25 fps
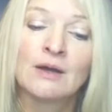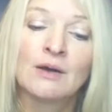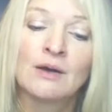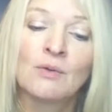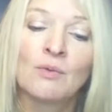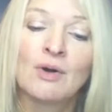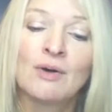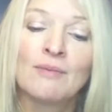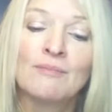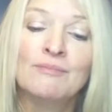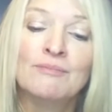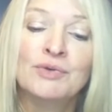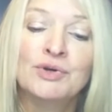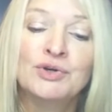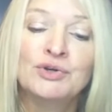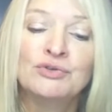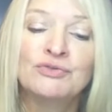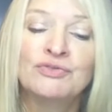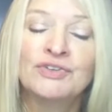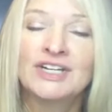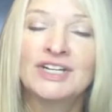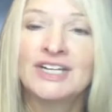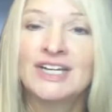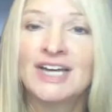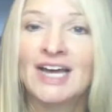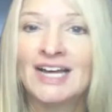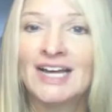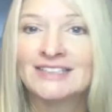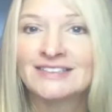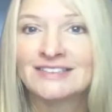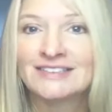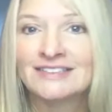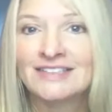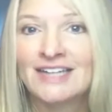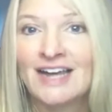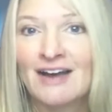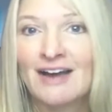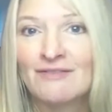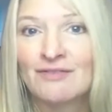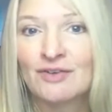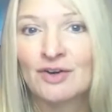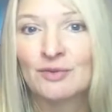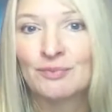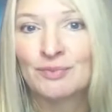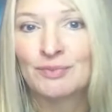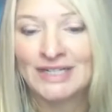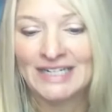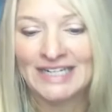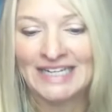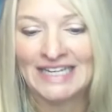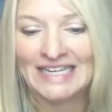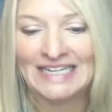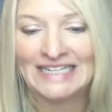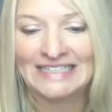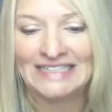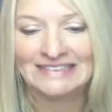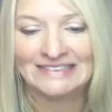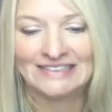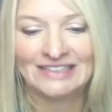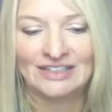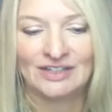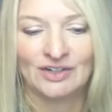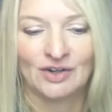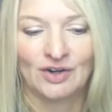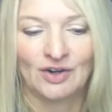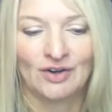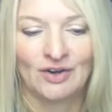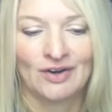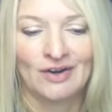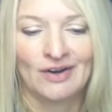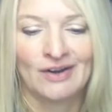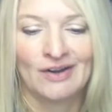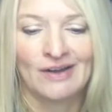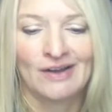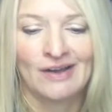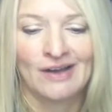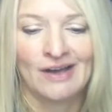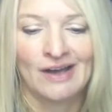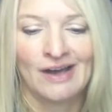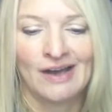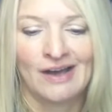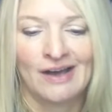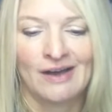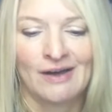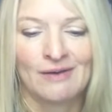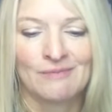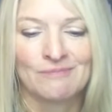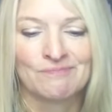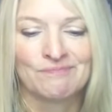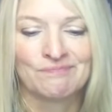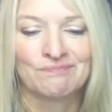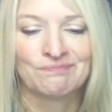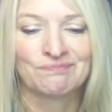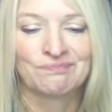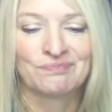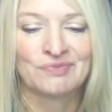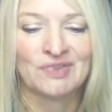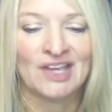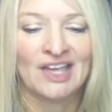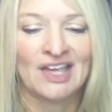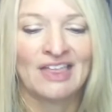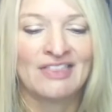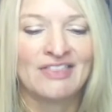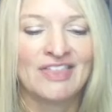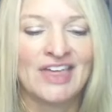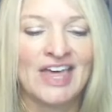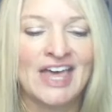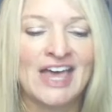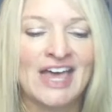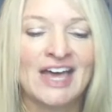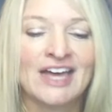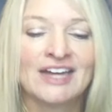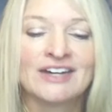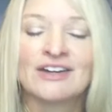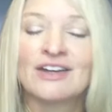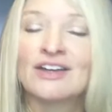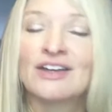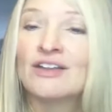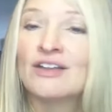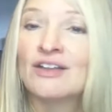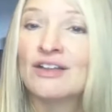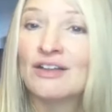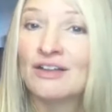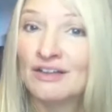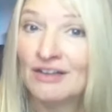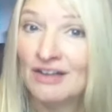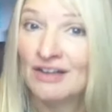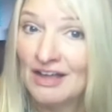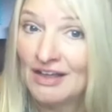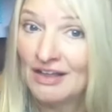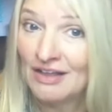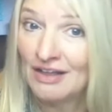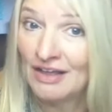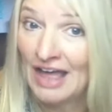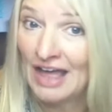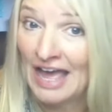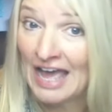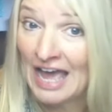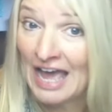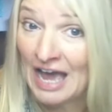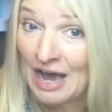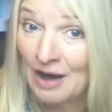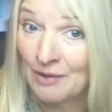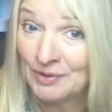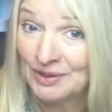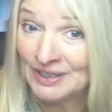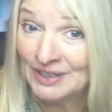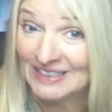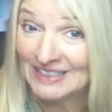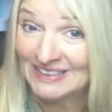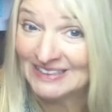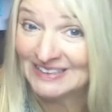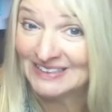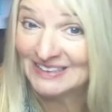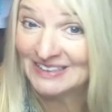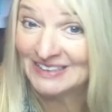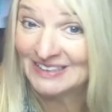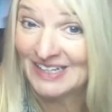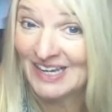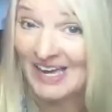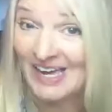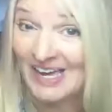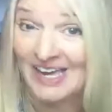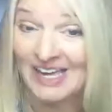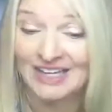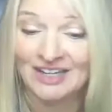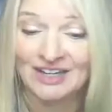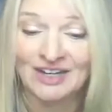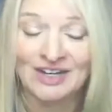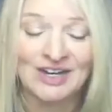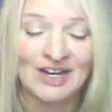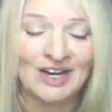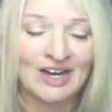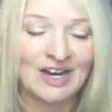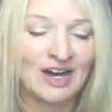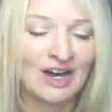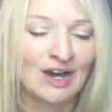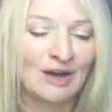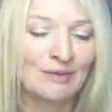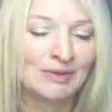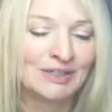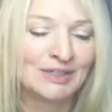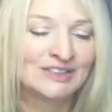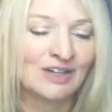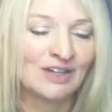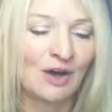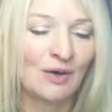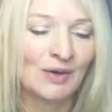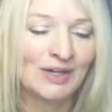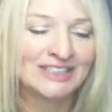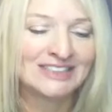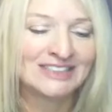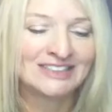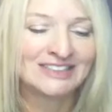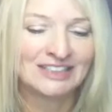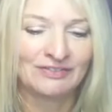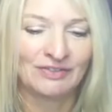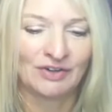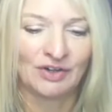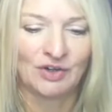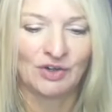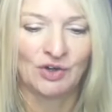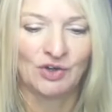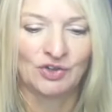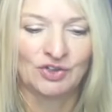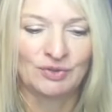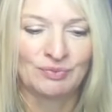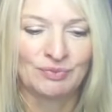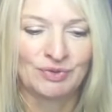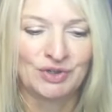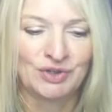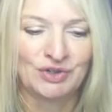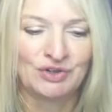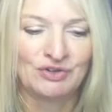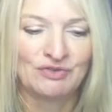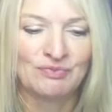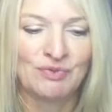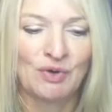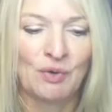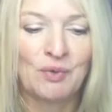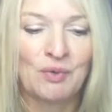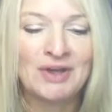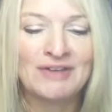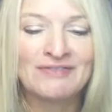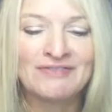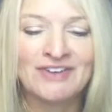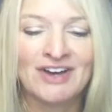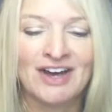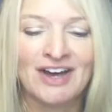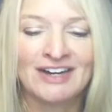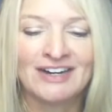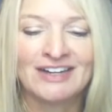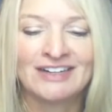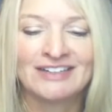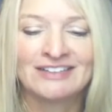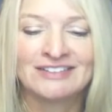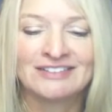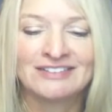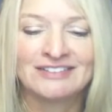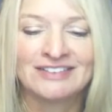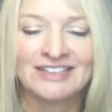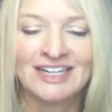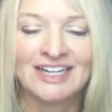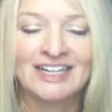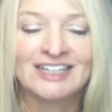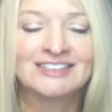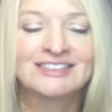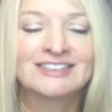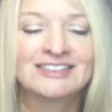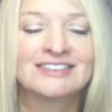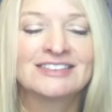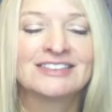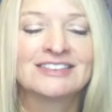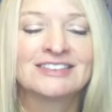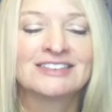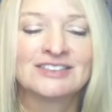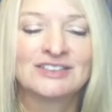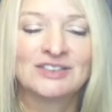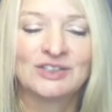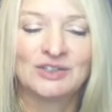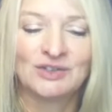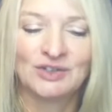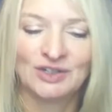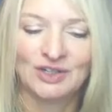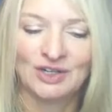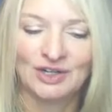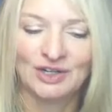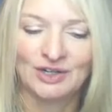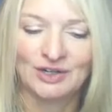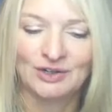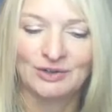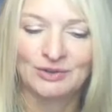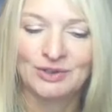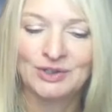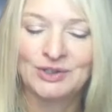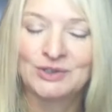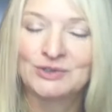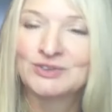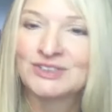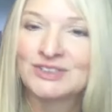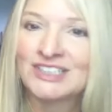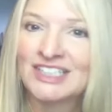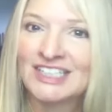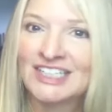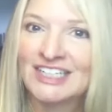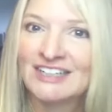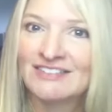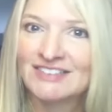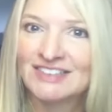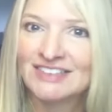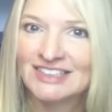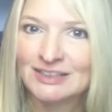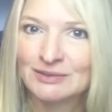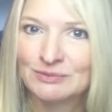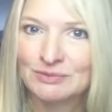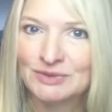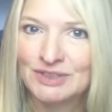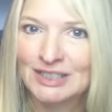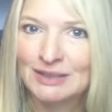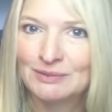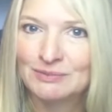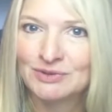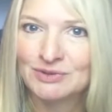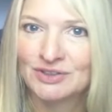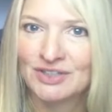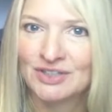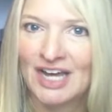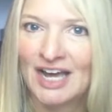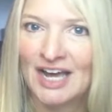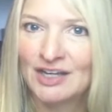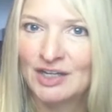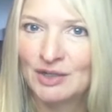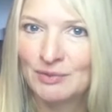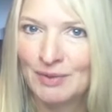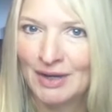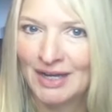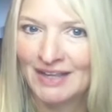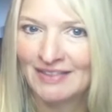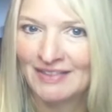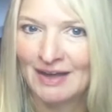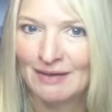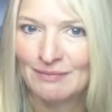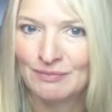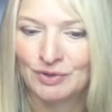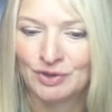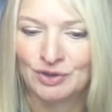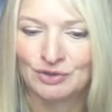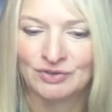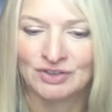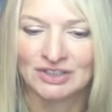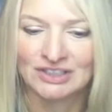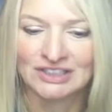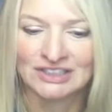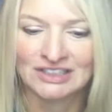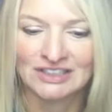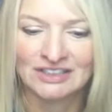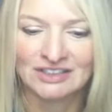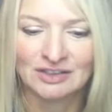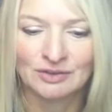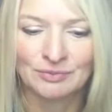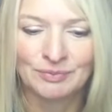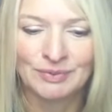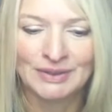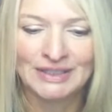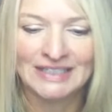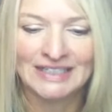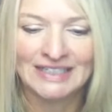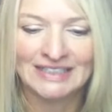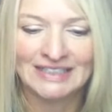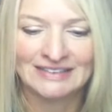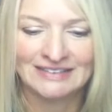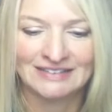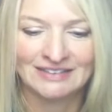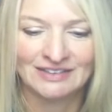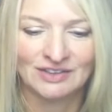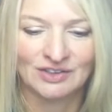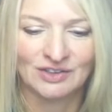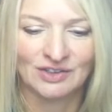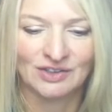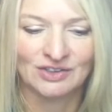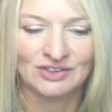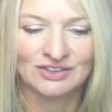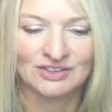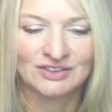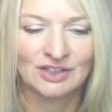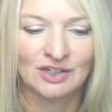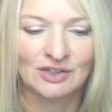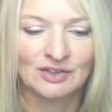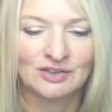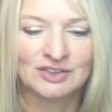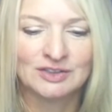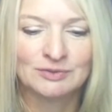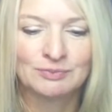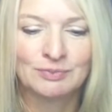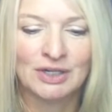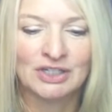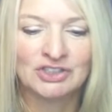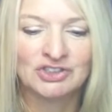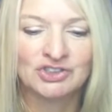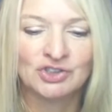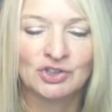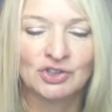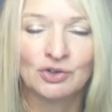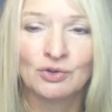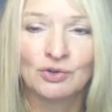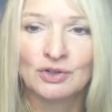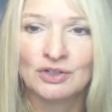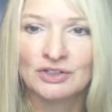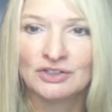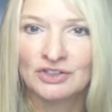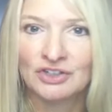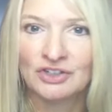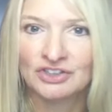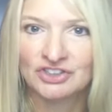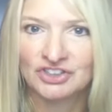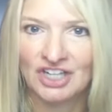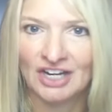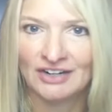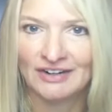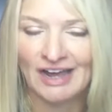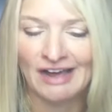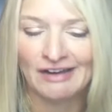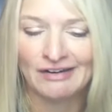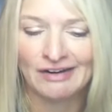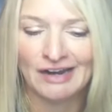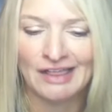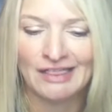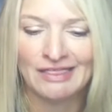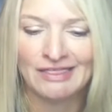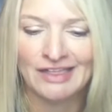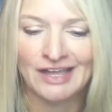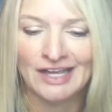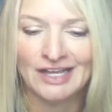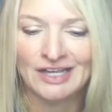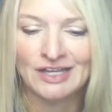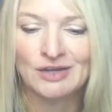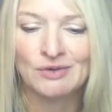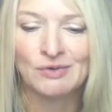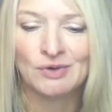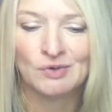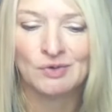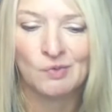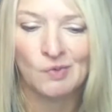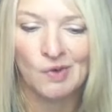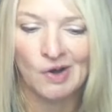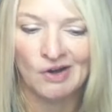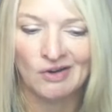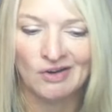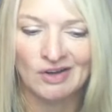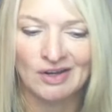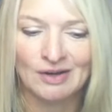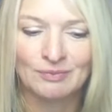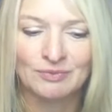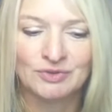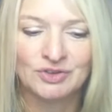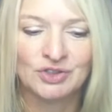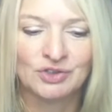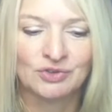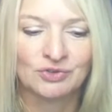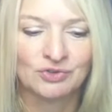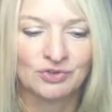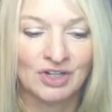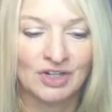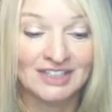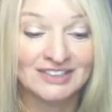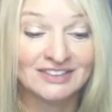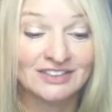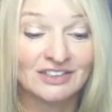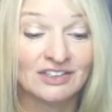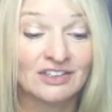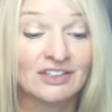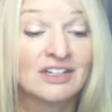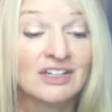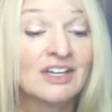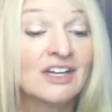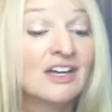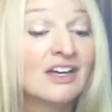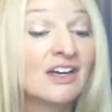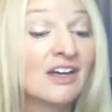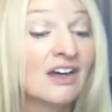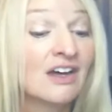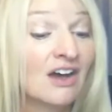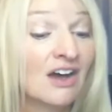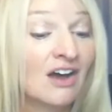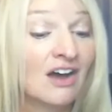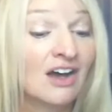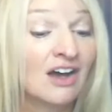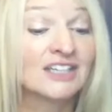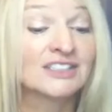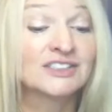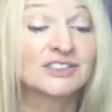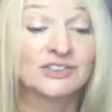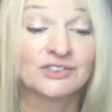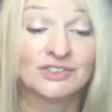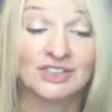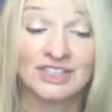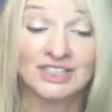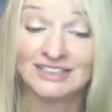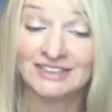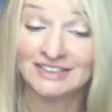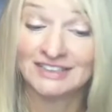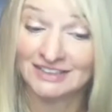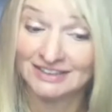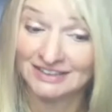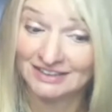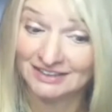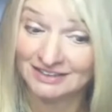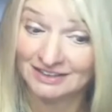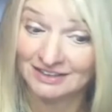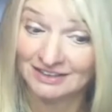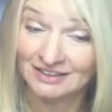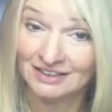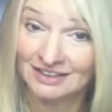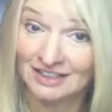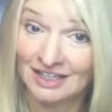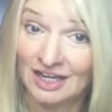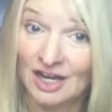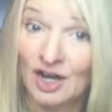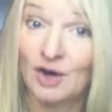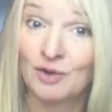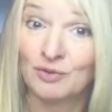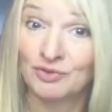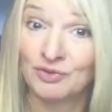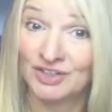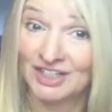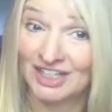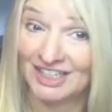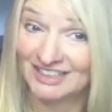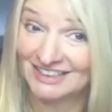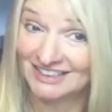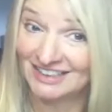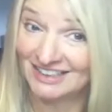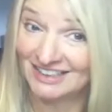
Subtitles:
Well, moving has never been easier than how it is today. It's always difficult to move, but we've got a guest in studio who's going to give us some tips on how you make that move a little bit easier. So special shout out and thank you and welcome to Russell Ausseresses. Hopefully I said